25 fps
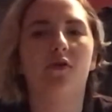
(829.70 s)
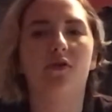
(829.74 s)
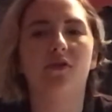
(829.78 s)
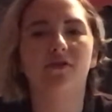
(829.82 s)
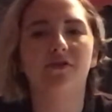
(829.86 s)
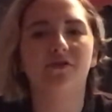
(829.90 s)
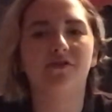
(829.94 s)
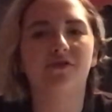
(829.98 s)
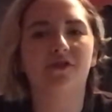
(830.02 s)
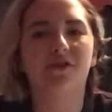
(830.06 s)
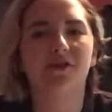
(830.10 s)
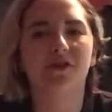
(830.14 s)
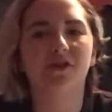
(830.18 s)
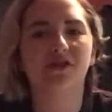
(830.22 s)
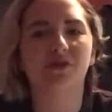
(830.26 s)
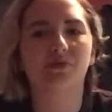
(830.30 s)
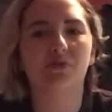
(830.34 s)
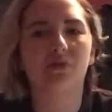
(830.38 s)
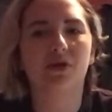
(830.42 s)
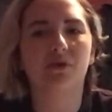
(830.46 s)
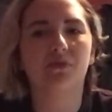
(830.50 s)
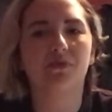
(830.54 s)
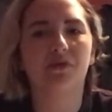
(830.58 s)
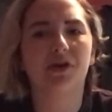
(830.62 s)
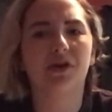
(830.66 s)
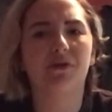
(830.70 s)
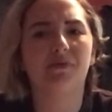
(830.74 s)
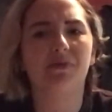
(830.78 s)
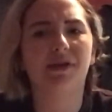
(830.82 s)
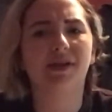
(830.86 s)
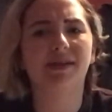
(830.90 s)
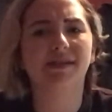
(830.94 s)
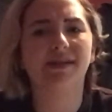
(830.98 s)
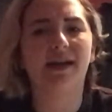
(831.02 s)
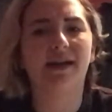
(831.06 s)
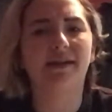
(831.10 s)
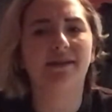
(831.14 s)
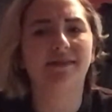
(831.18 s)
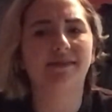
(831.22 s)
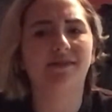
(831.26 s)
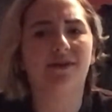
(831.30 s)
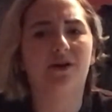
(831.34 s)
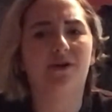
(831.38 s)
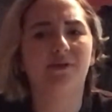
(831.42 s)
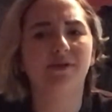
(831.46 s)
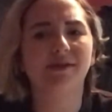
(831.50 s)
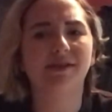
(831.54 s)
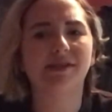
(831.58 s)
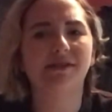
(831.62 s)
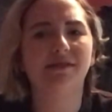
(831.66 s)
during spring break because it
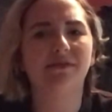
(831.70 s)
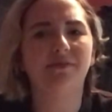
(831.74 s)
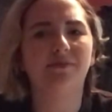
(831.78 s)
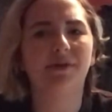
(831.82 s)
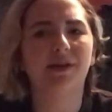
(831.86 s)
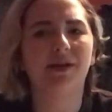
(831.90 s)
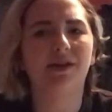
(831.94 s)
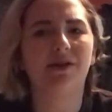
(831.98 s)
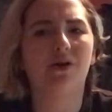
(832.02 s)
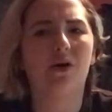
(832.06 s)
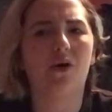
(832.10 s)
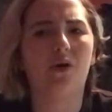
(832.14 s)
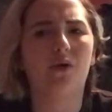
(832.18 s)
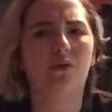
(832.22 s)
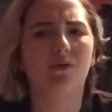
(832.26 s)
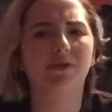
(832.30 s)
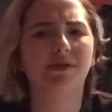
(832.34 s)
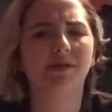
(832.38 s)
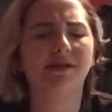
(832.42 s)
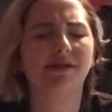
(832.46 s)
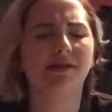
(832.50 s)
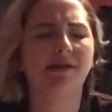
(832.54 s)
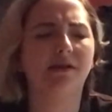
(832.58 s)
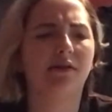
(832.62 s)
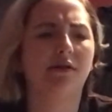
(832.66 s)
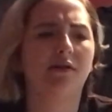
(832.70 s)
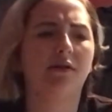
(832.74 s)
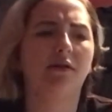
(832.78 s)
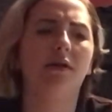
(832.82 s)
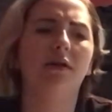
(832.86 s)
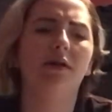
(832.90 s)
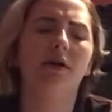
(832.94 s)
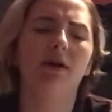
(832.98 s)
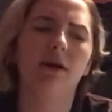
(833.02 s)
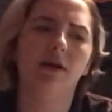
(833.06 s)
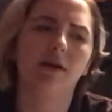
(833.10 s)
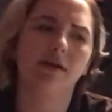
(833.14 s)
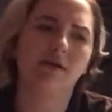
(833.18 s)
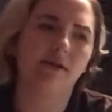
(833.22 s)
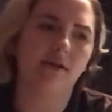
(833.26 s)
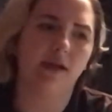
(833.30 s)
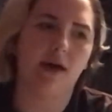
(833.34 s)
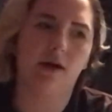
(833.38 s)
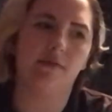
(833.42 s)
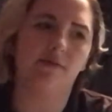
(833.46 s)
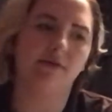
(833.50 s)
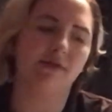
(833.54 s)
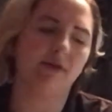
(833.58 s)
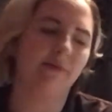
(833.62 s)
always ended up being cold still, so that was a